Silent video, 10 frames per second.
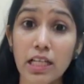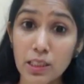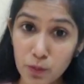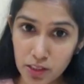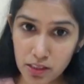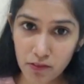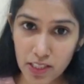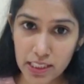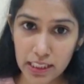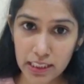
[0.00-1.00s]
transportation
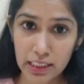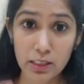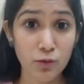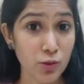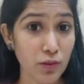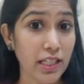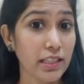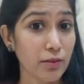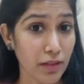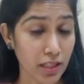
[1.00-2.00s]
facilities which we
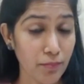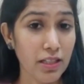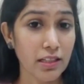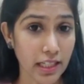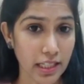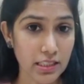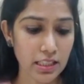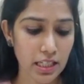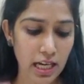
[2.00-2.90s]
get at minimal rates,